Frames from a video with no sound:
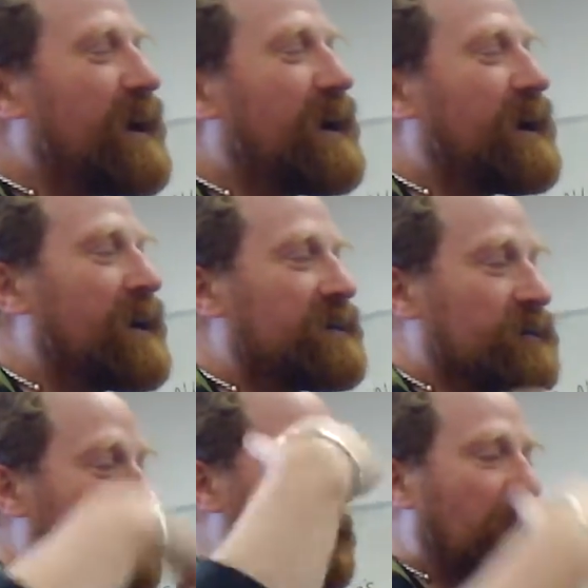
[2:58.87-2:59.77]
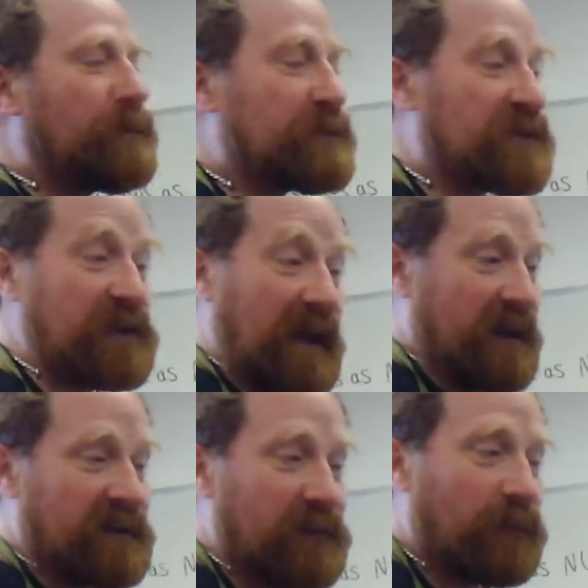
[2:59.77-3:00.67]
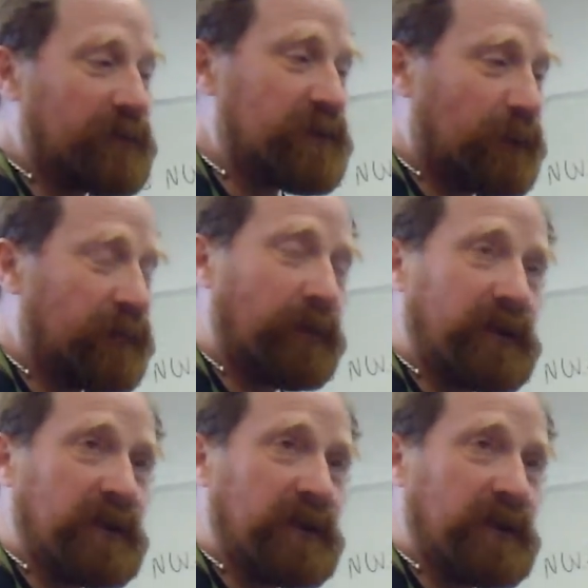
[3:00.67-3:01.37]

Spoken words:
up. So you get people stacked on top of one